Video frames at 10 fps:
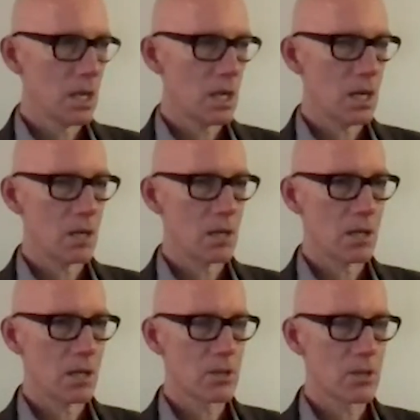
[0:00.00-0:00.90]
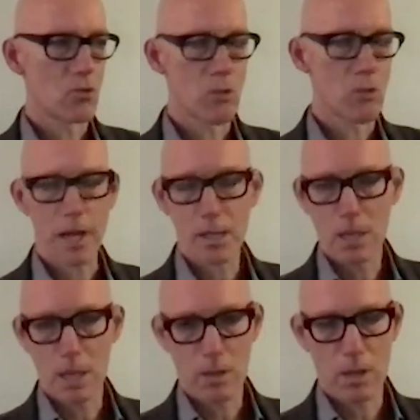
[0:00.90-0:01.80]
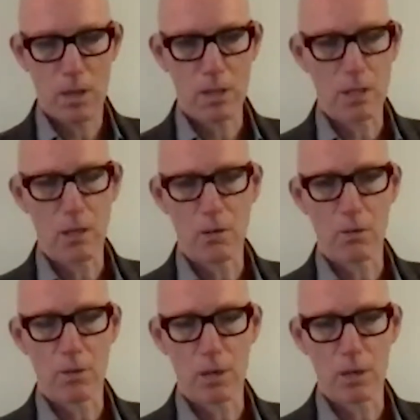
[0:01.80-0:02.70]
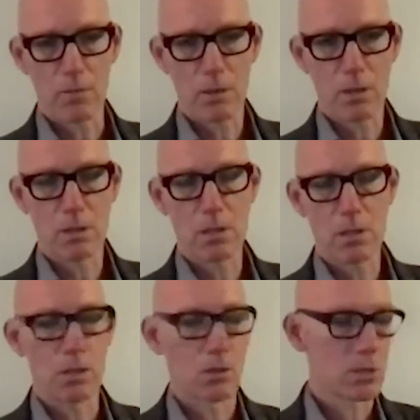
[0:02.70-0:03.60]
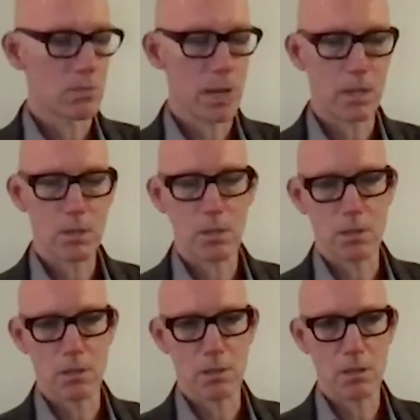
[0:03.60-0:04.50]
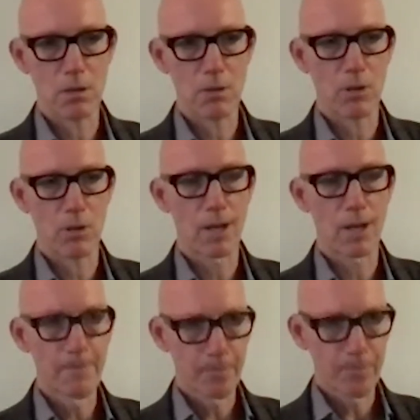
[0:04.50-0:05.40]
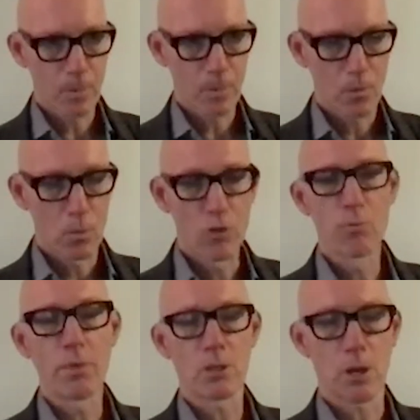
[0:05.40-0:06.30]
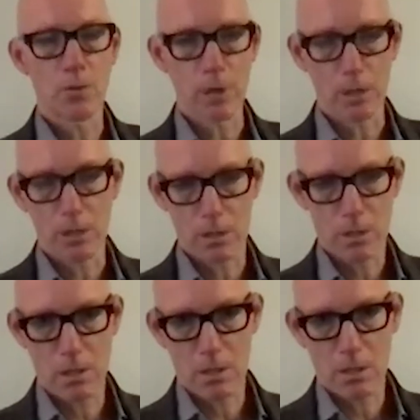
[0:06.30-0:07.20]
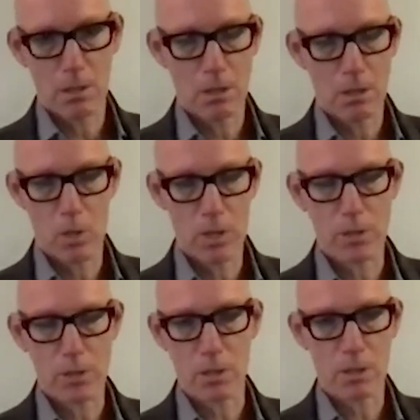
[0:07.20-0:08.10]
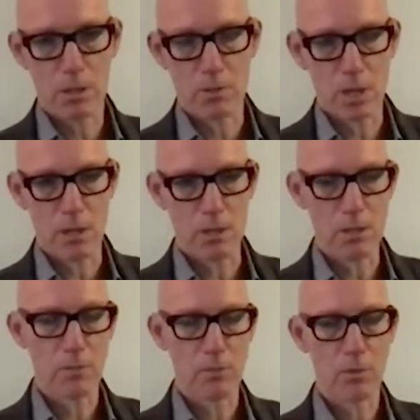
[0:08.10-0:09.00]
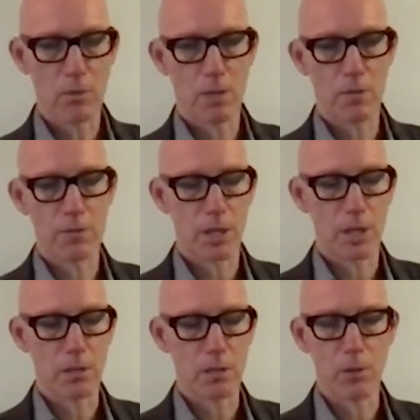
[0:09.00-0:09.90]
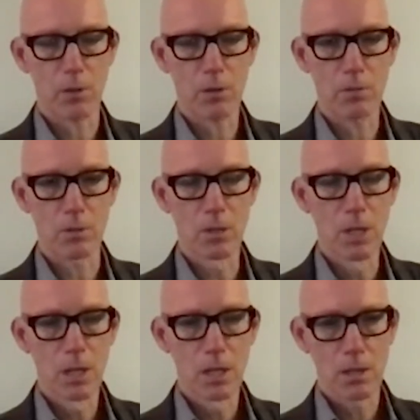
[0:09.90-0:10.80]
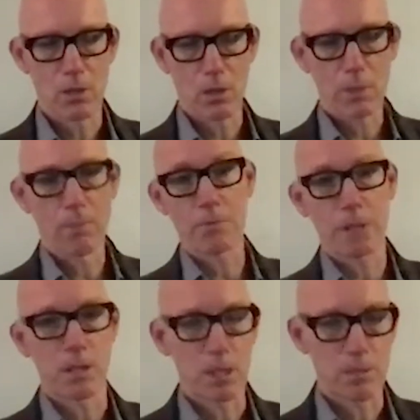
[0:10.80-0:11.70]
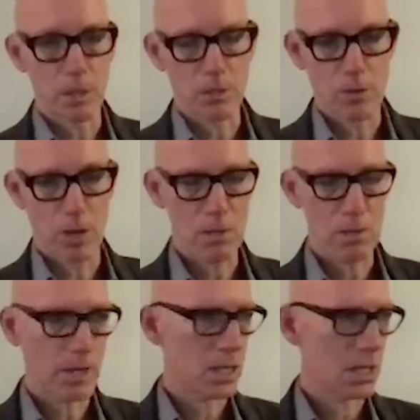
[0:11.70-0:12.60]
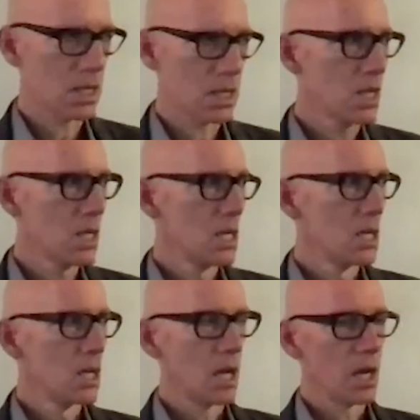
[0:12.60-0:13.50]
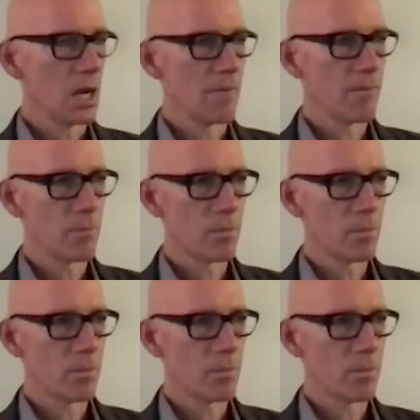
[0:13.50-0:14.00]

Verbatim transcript: uh, are so great that the idea of a contiguous Palestinian territory, which could be sovereign, a, uh, a question that the Israelis have, have, said is impossible. You know, it must be demilitarized, if anything, uh,